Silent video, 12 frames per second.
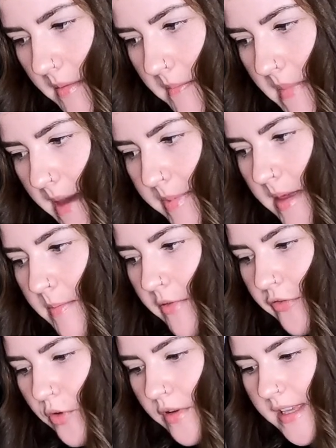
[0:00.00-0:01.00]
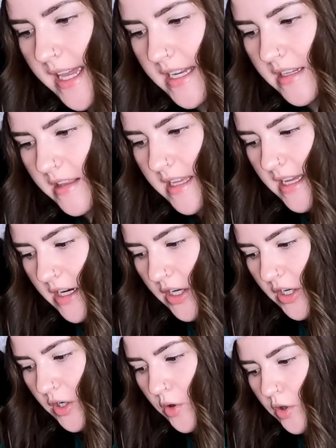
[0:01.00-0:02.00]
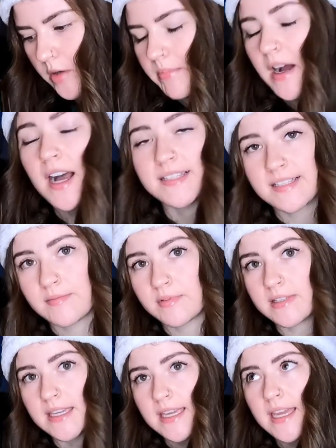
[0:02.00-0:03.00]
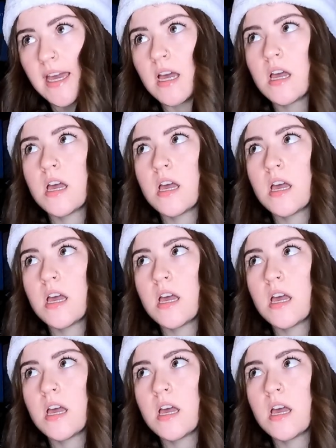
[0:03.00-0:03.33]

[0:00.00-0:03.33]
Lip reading: maybe before the end of the year or possibly